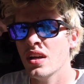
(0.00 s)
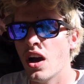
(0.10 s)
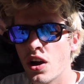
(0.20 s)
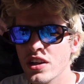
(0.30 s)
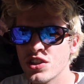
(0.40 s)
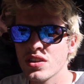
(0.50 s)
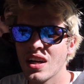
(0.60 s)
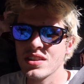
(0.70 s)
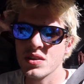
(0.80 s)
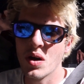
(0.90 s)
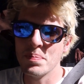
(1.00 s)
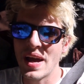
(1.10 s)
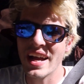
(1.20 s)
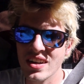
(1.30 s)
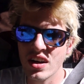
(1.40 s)
Alright you guys, so I'm
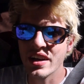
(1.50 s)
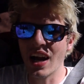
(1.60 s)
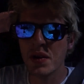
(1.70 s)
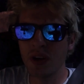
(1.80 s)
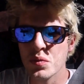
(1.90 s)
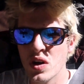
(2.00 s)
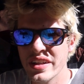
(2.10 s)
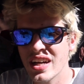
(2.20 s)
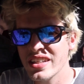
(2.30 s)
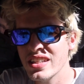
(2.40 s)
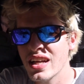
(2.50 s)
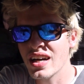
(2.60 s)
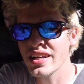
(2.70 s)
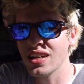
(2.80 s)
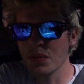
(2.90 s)
back on Highway
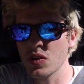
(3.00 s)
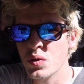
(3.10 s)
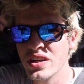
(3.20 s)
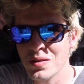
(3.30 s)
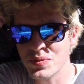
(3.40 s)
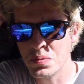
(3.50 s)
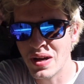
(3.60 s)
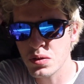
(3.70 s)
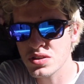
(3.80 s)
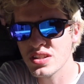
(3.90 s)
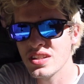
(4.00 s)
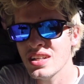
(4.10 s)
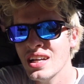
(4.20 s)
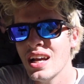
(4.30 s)
199. I'm going up the mountain.